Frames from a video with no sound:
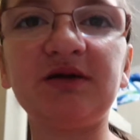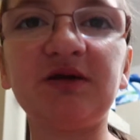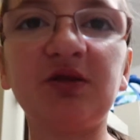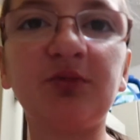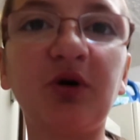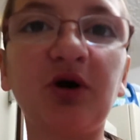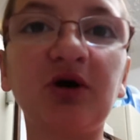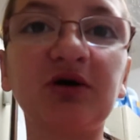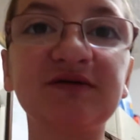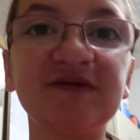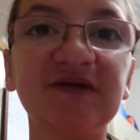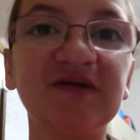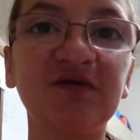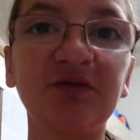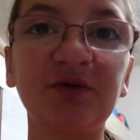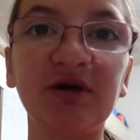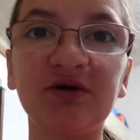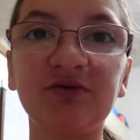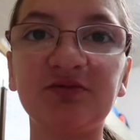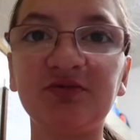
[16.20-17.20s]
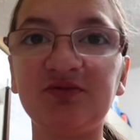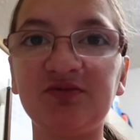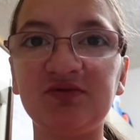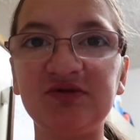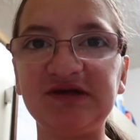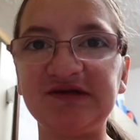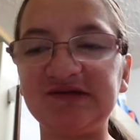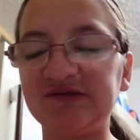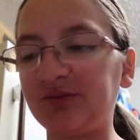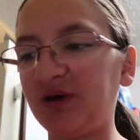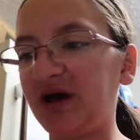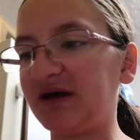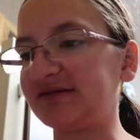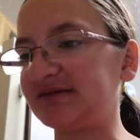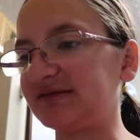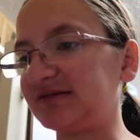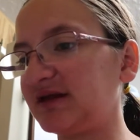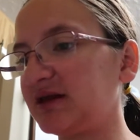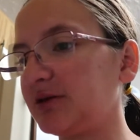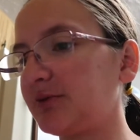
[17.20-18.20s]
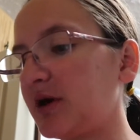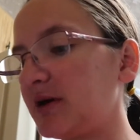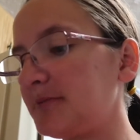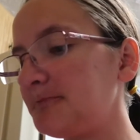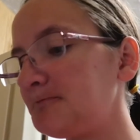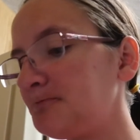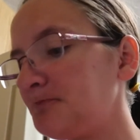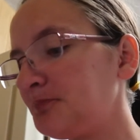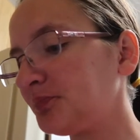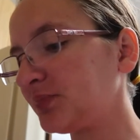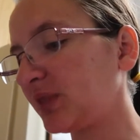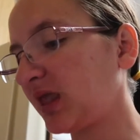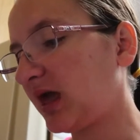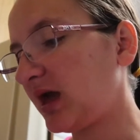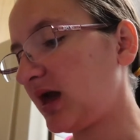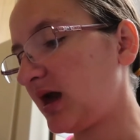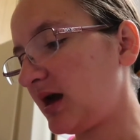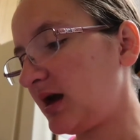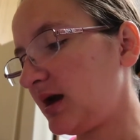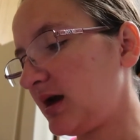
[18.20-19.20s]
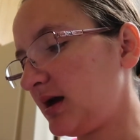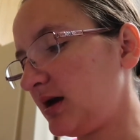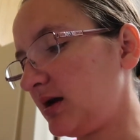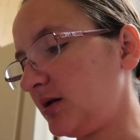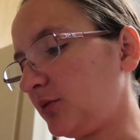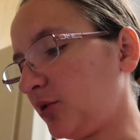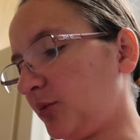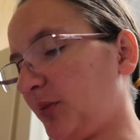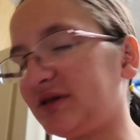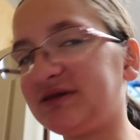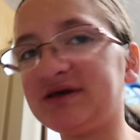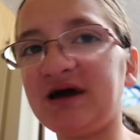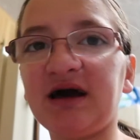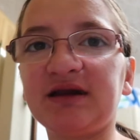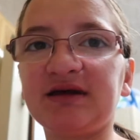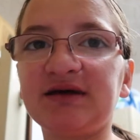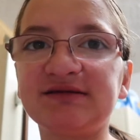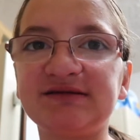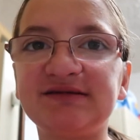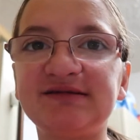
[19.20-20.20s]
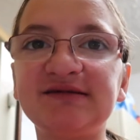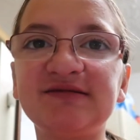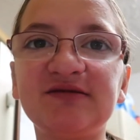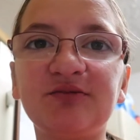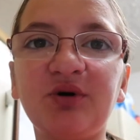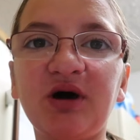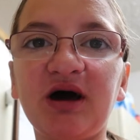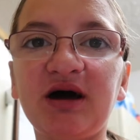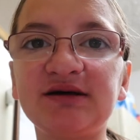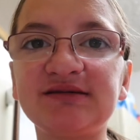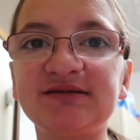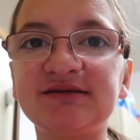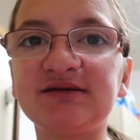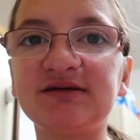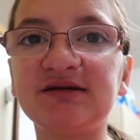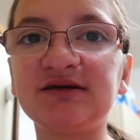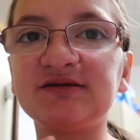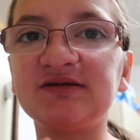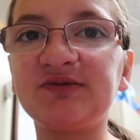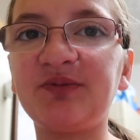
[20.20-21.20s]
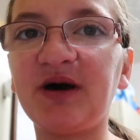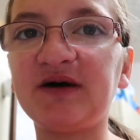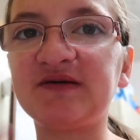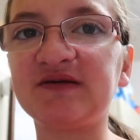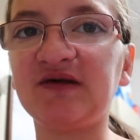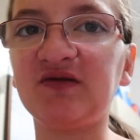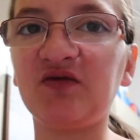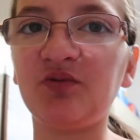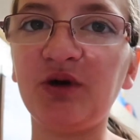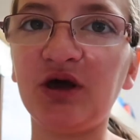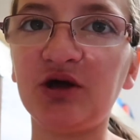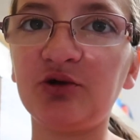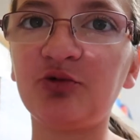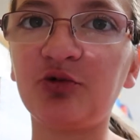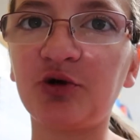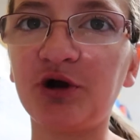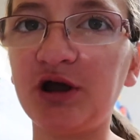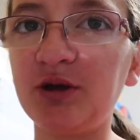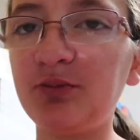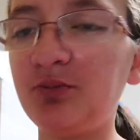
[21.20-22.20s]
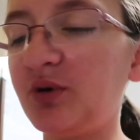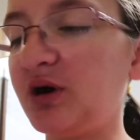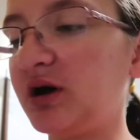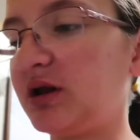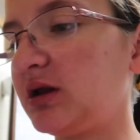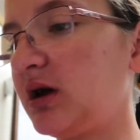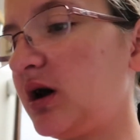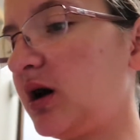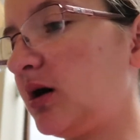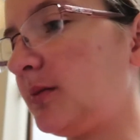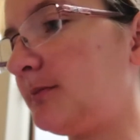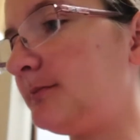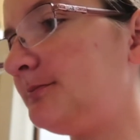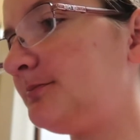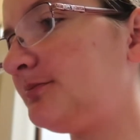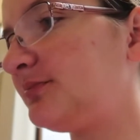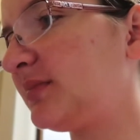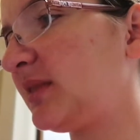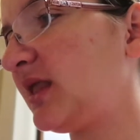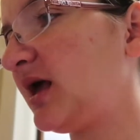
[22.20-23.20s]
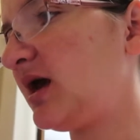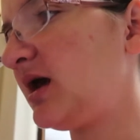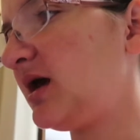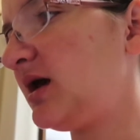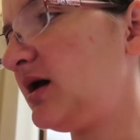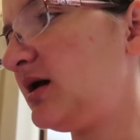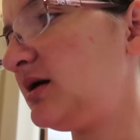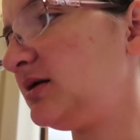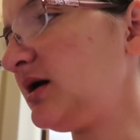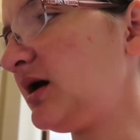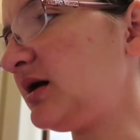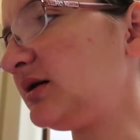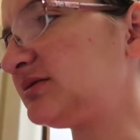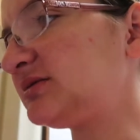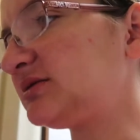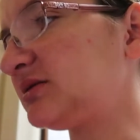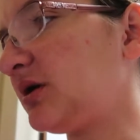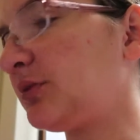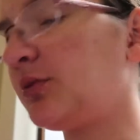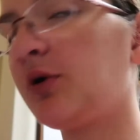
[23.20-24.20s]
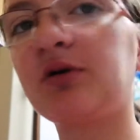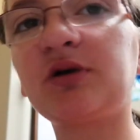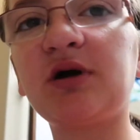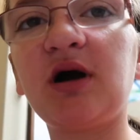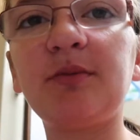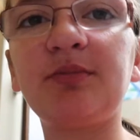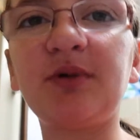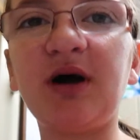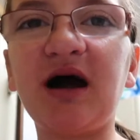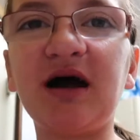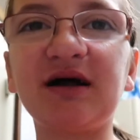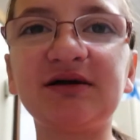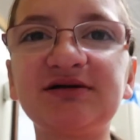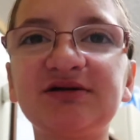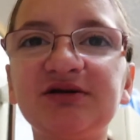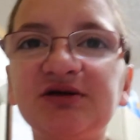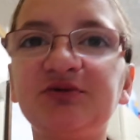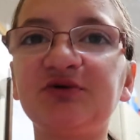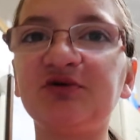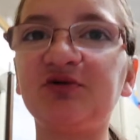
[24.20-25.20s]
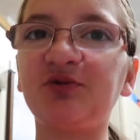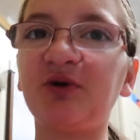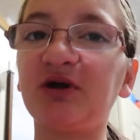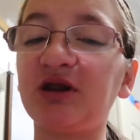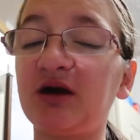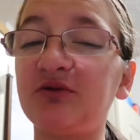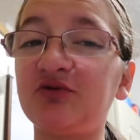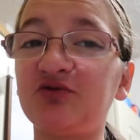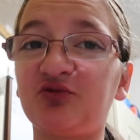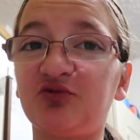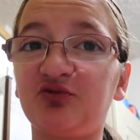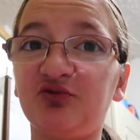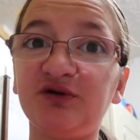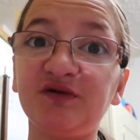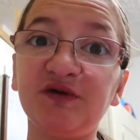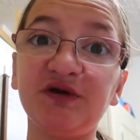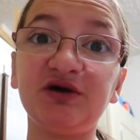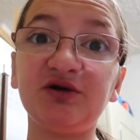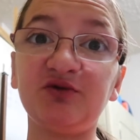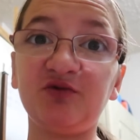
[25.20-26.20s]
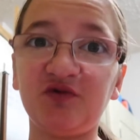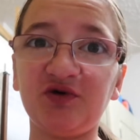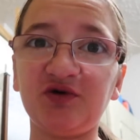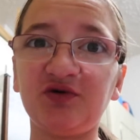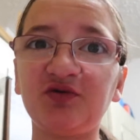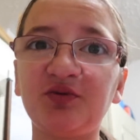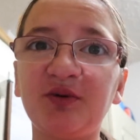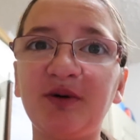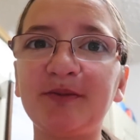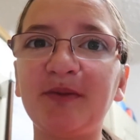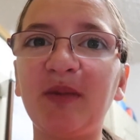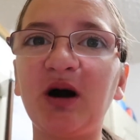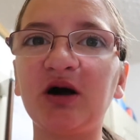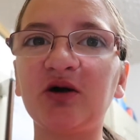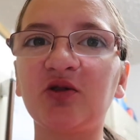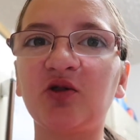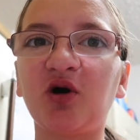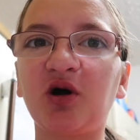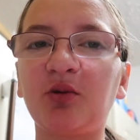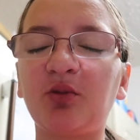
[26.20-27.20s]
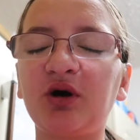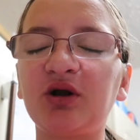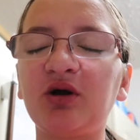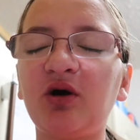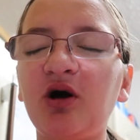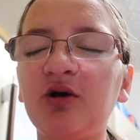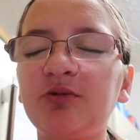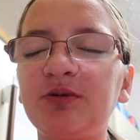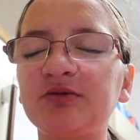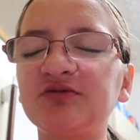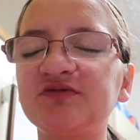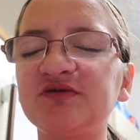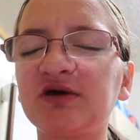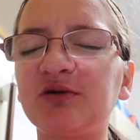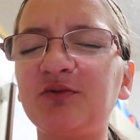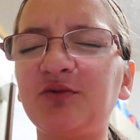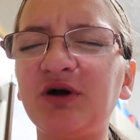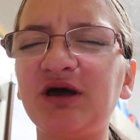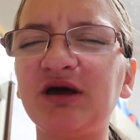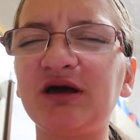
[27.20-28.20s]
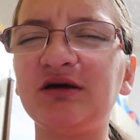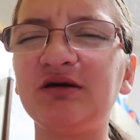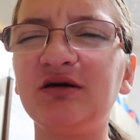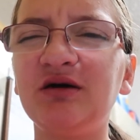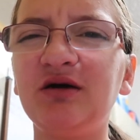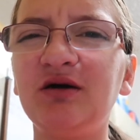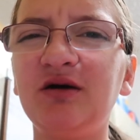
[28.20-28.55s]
into the park since we have season passes anyway. Well my dad has a season pass and his pass gets me in free but um, yeah so I woke up, actually it was funny, I was really confused when my alarm went off. I was like wait